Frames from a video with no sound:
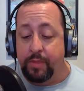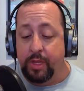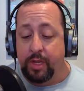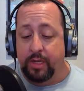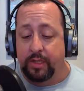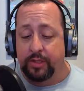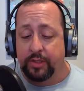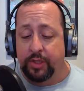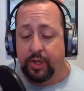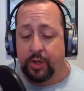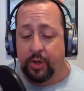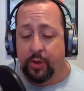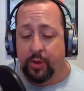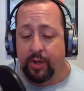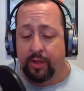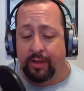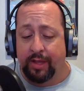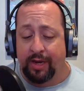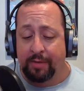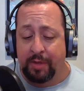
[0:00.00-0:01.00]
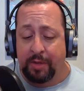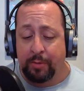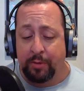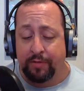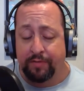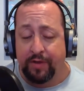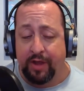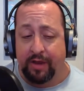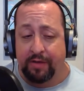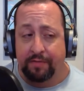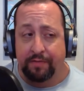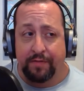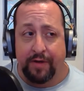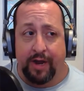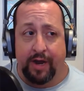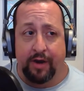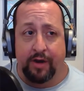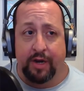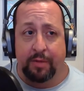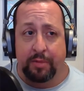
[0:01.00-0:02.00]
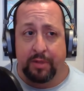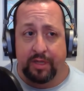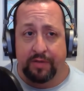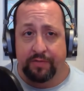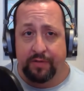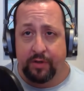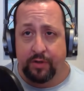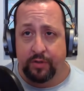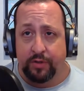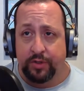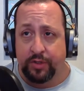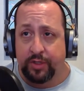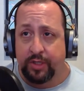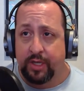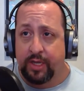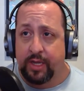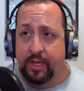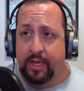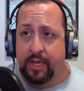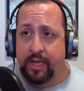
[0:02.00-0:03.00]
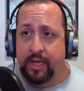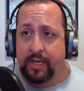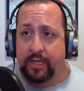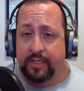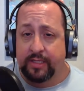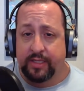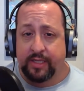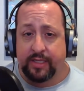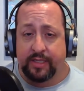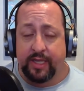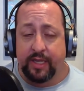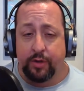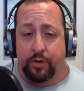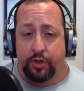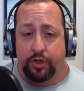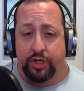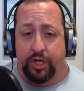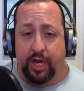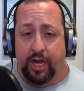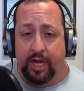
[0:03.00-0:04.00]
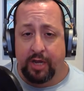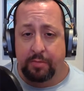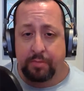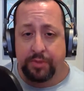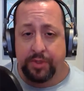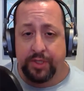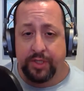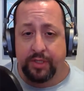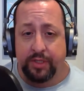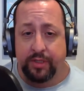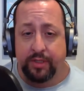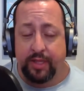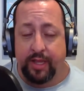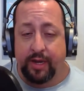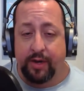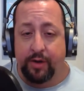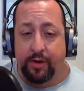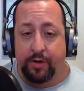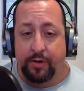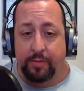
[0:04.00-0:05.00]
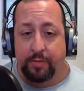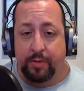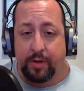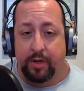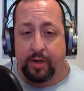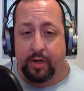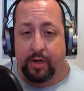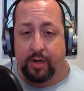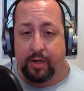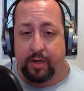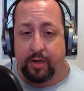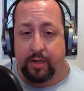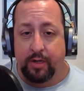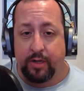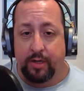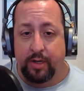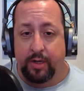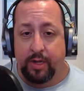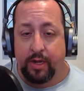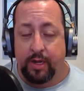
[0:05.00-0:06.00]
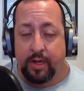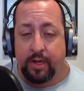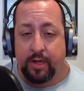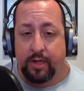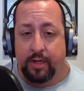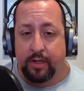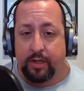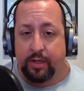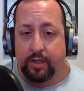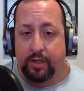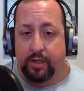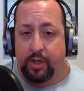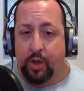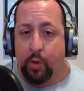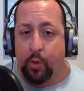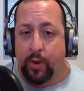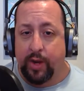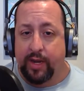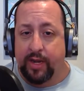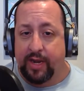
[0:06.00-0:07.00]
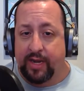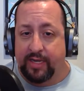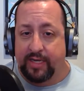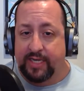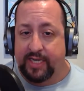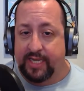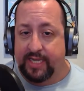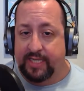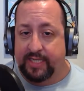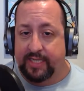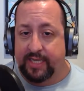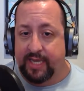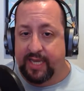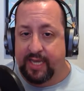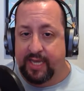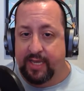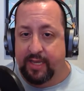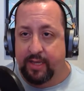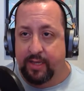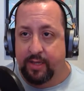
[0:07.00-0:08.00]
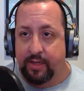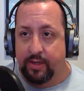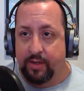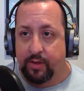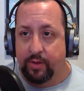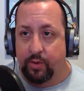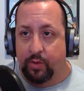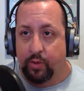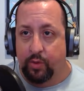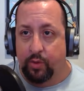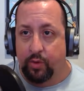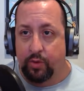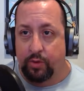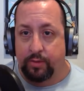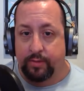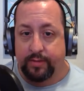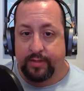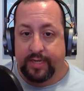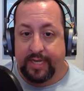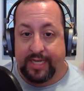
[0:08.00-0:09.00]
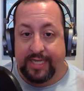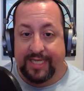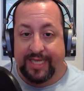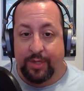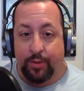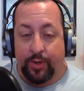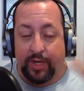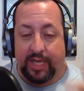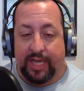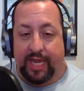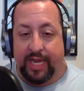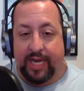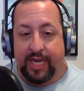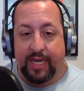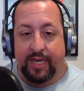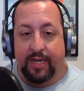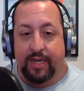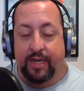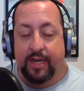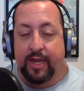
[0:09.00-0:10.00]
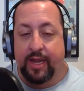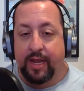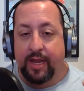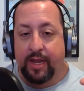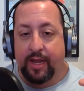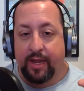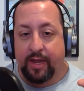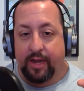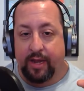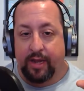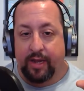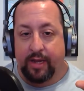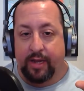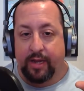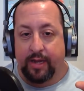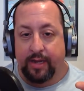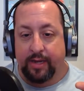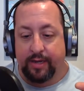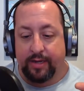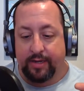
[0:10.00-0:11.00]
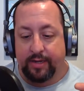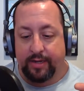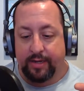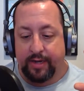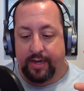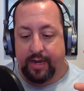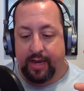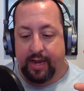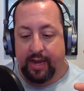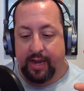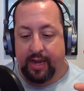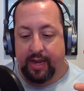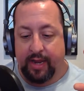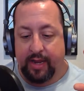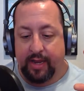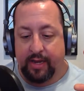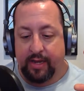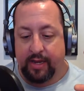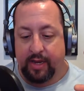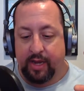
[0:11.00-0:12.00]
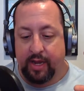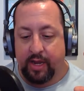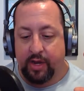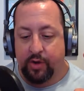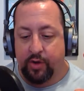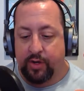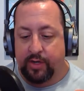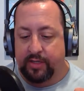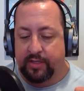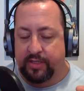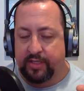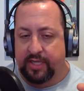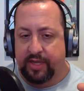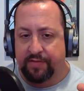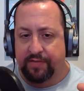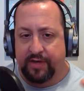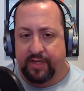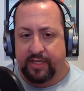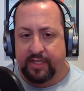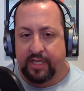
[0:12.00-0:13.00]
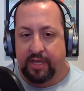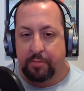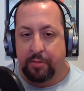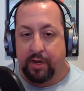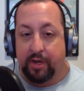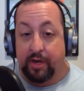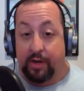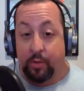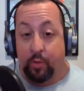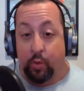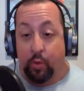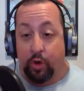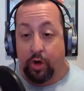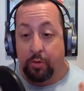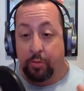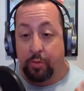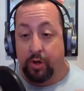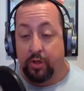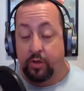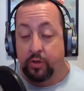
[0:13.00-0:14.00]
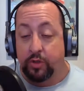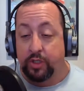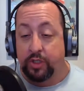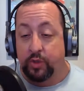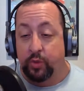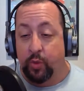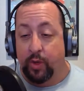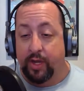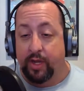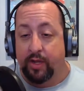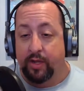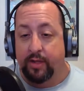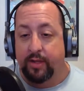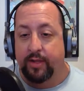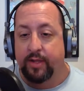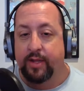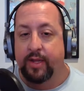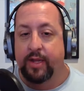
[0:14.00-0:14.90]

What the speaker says: So a lot of people have gotten fired. I believe there's 600 jobs that are going at DC or DC related, uh, and 170 some odd at Warner Brothers as well.